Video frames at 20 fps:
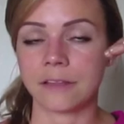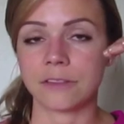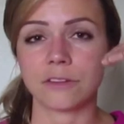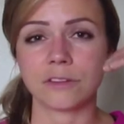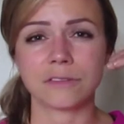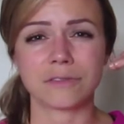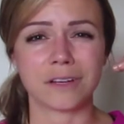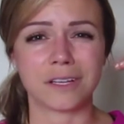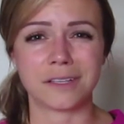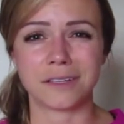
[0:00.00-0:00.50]

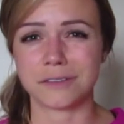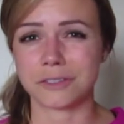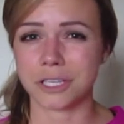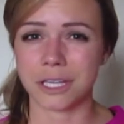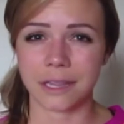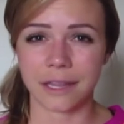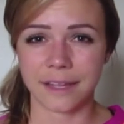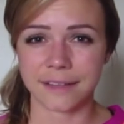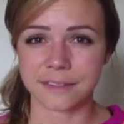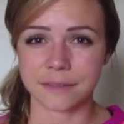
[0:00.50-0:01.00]
Those runs
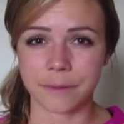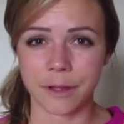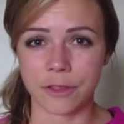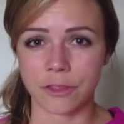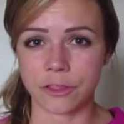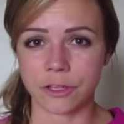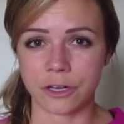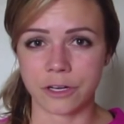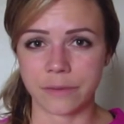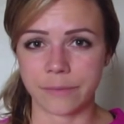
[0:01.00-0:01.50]
usually last
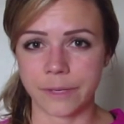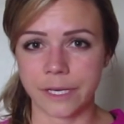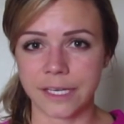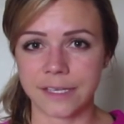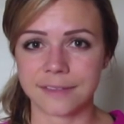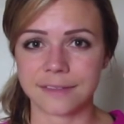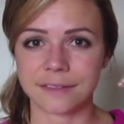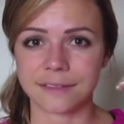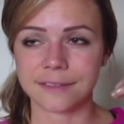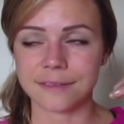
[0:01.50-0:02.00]
about 30
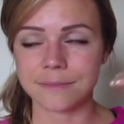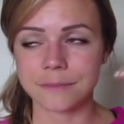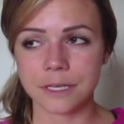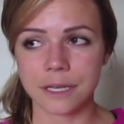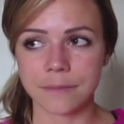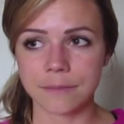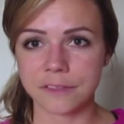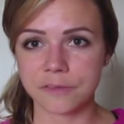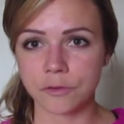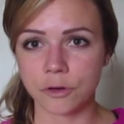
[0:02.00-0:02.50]
minutes,
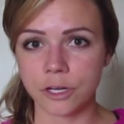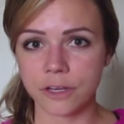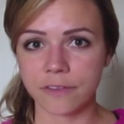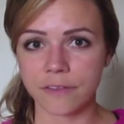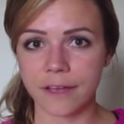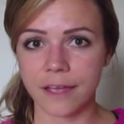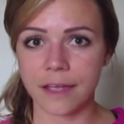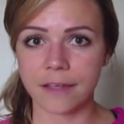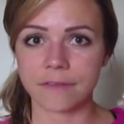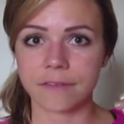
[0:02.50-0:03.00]
sometimes
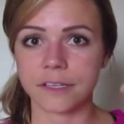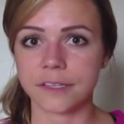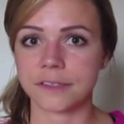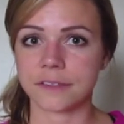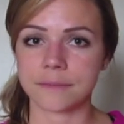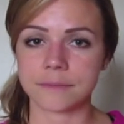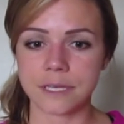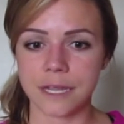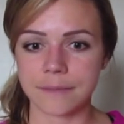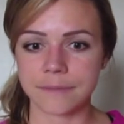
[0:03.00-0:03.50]
45,
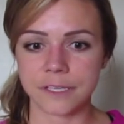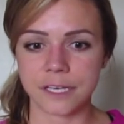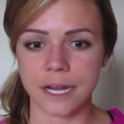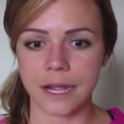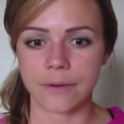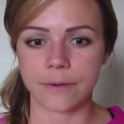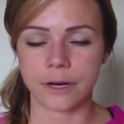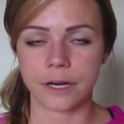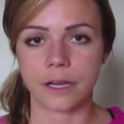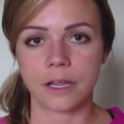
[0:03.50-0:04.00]
sometimes an
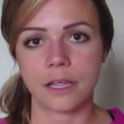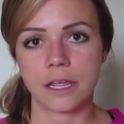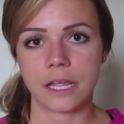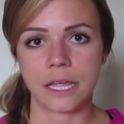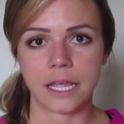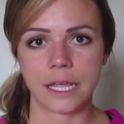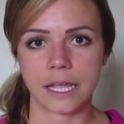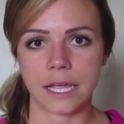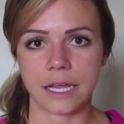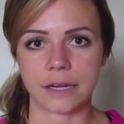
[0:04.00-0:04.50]
hour.
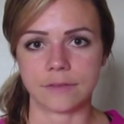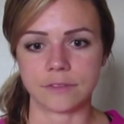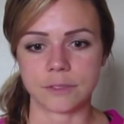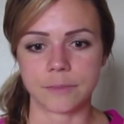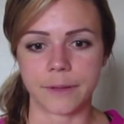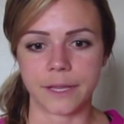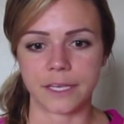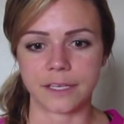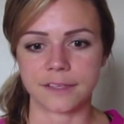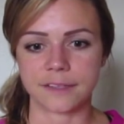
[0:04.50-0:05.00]
It kind of
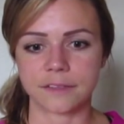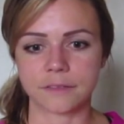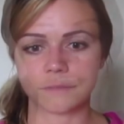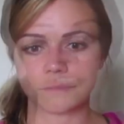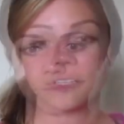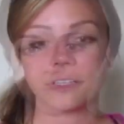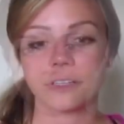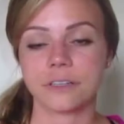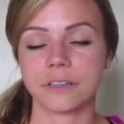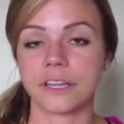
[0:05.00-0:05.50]
depends.
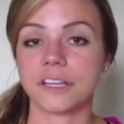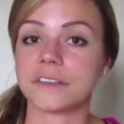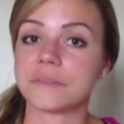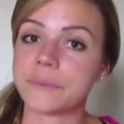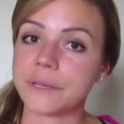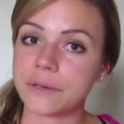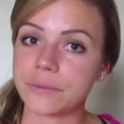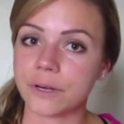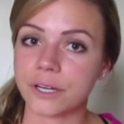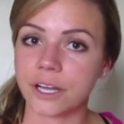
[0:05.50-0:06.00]
After the
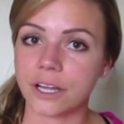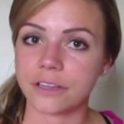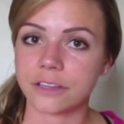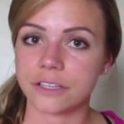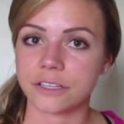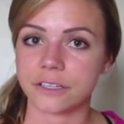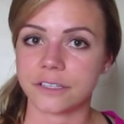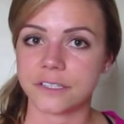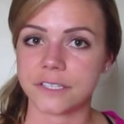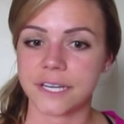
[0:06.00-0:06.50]
speed work on
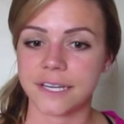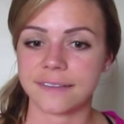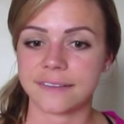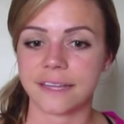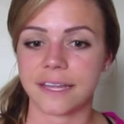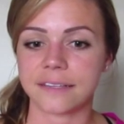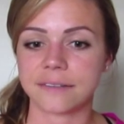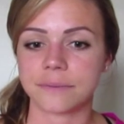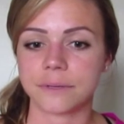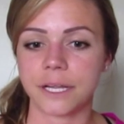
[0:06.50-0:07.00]
Thursdays,
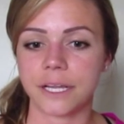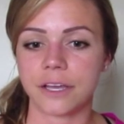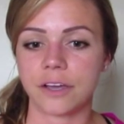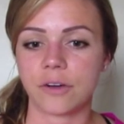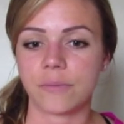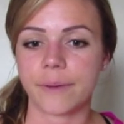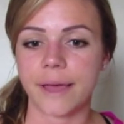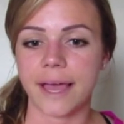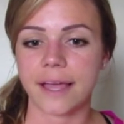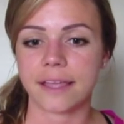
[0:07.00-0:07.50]
that's when I
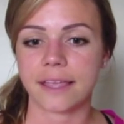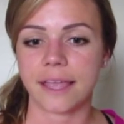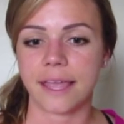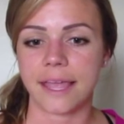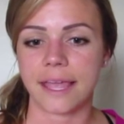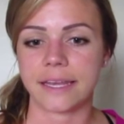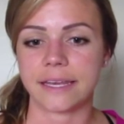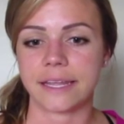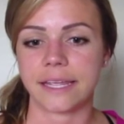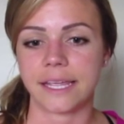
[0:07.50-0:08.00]
go back
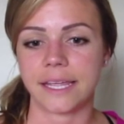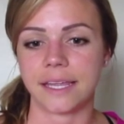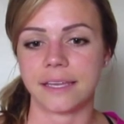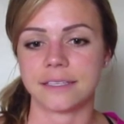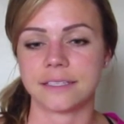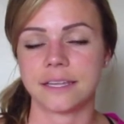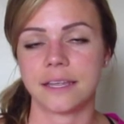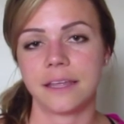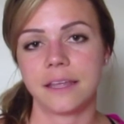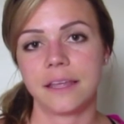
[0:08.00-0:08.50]
and
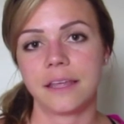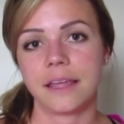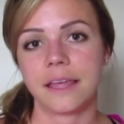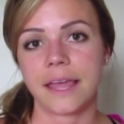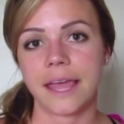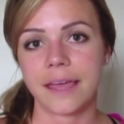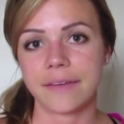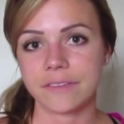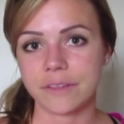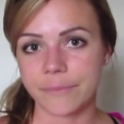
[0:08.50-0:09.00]
hit
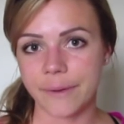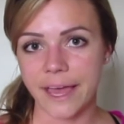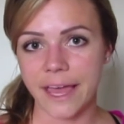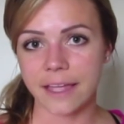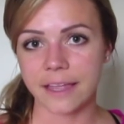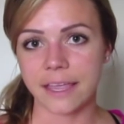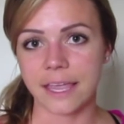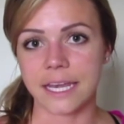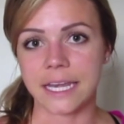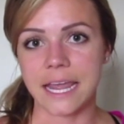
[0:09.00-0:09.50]
heavy
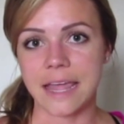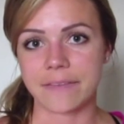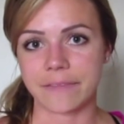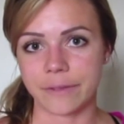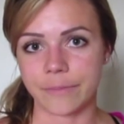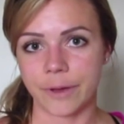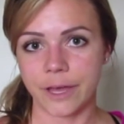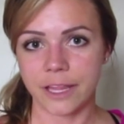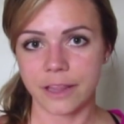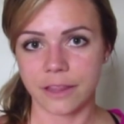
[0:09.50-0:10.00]
back and
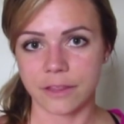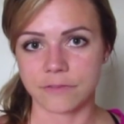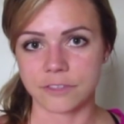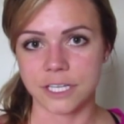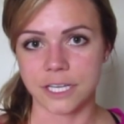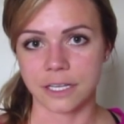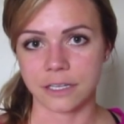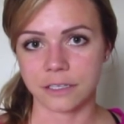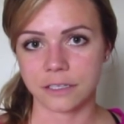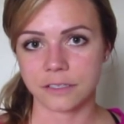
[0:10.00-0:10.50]
heavy butt
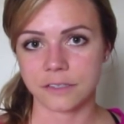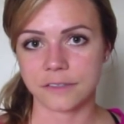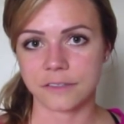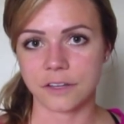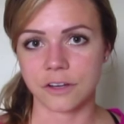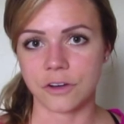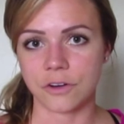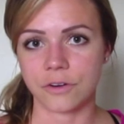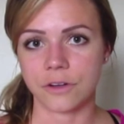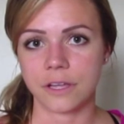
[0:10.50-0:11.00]
lifting.
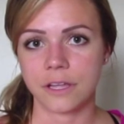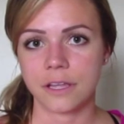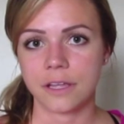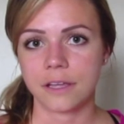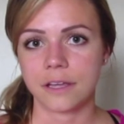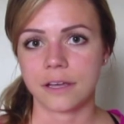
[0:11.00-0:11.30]
So